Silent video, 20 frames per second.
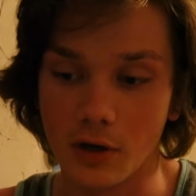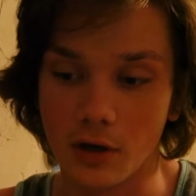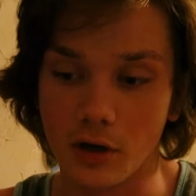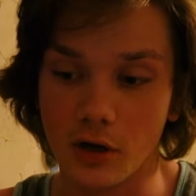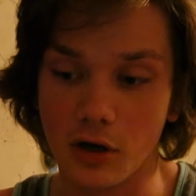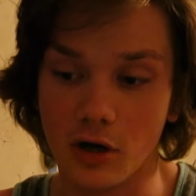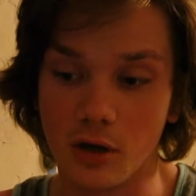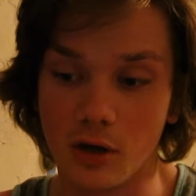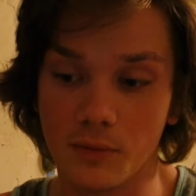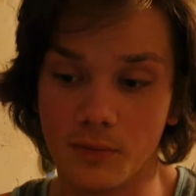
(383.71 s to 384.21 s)

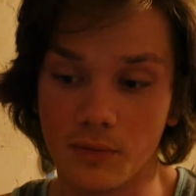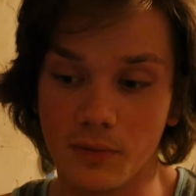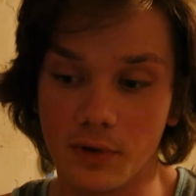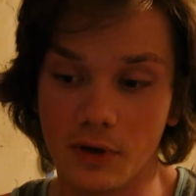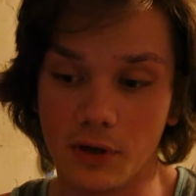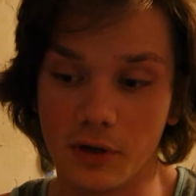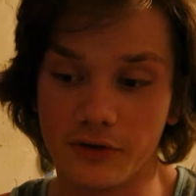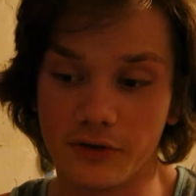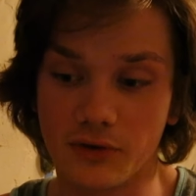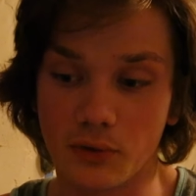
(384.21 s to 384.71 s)
um,
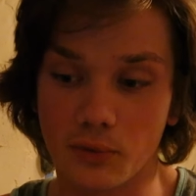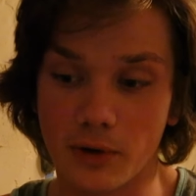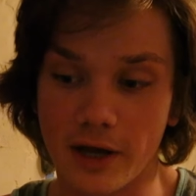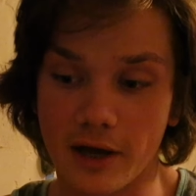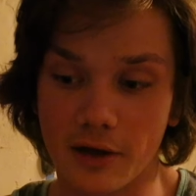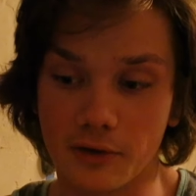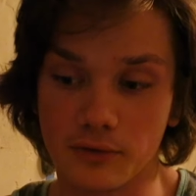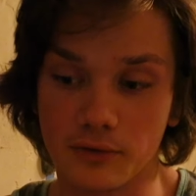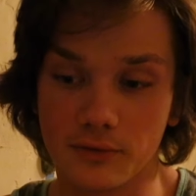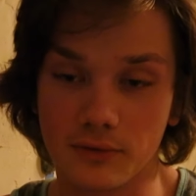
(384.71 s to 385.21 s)
it's
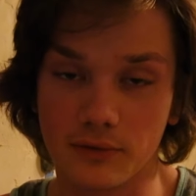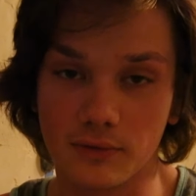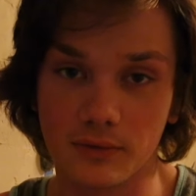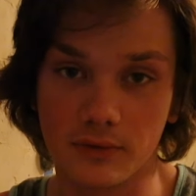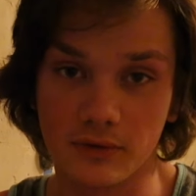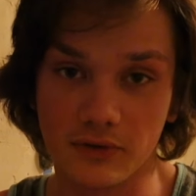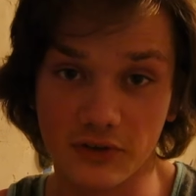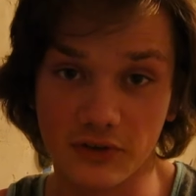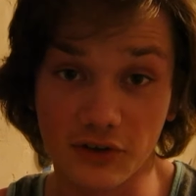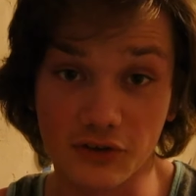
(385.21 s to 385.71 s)
around
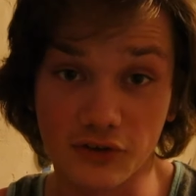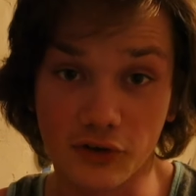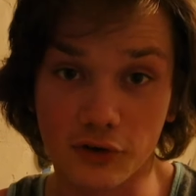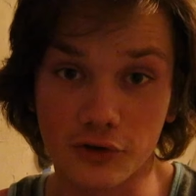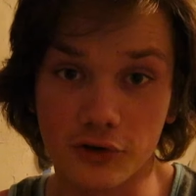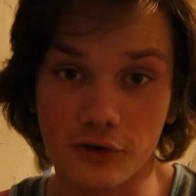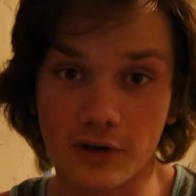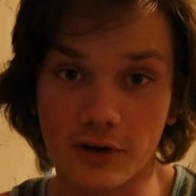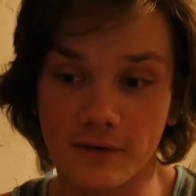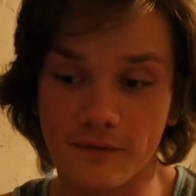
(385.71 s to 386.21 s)

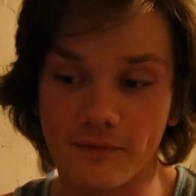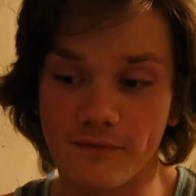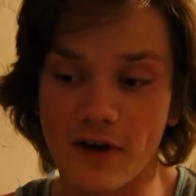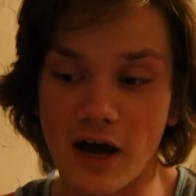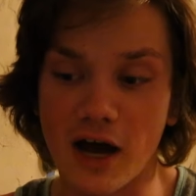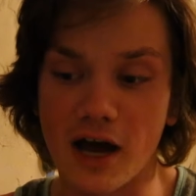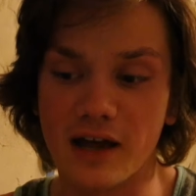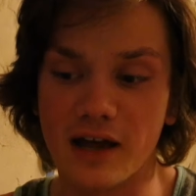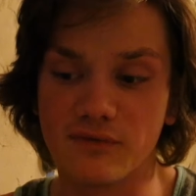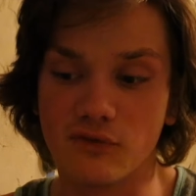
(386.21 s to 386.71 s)

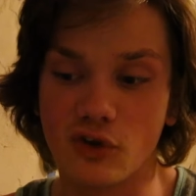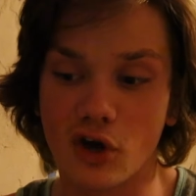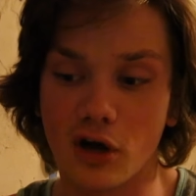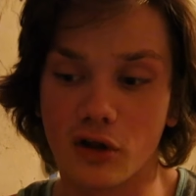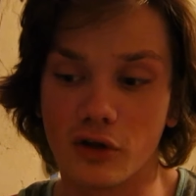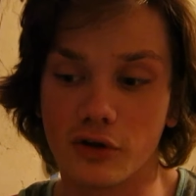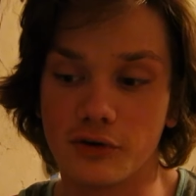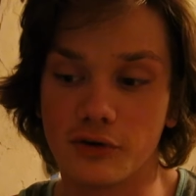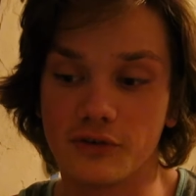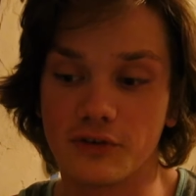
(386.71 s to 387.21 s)

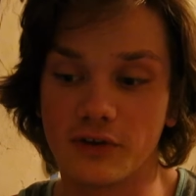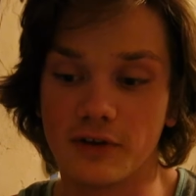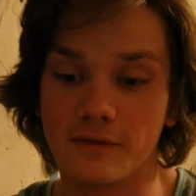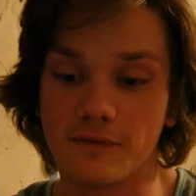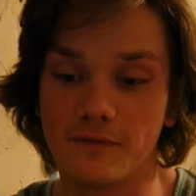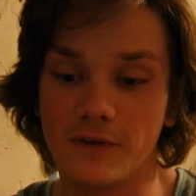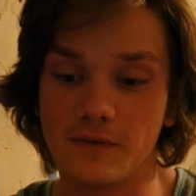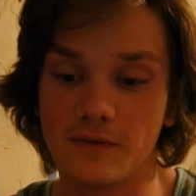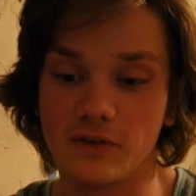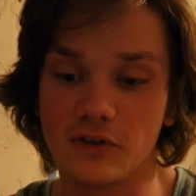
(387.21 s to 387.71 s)

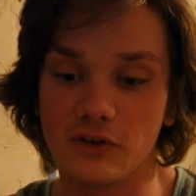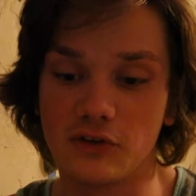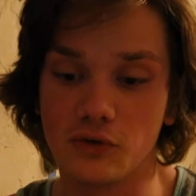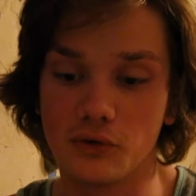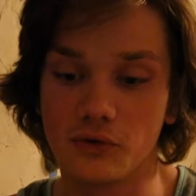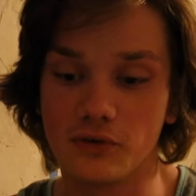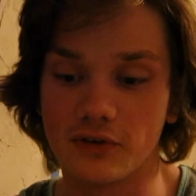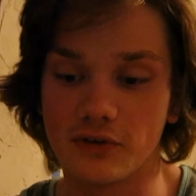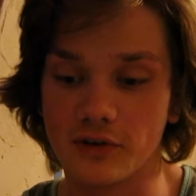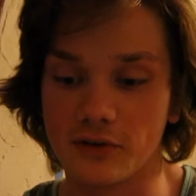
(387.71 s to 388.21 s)

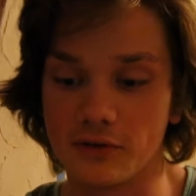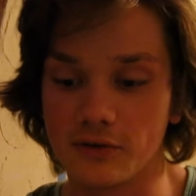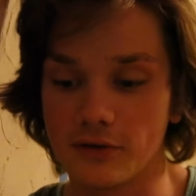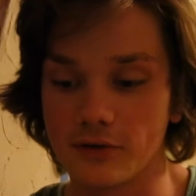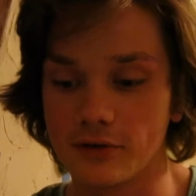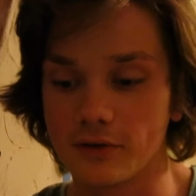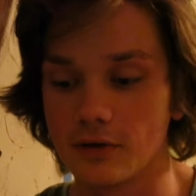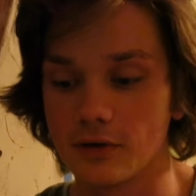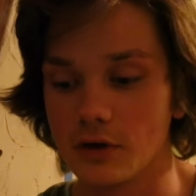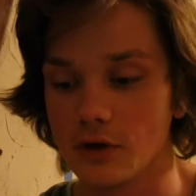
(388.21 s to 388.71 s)

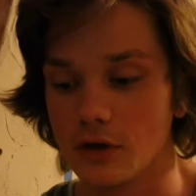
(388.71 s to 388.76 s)
$605.52,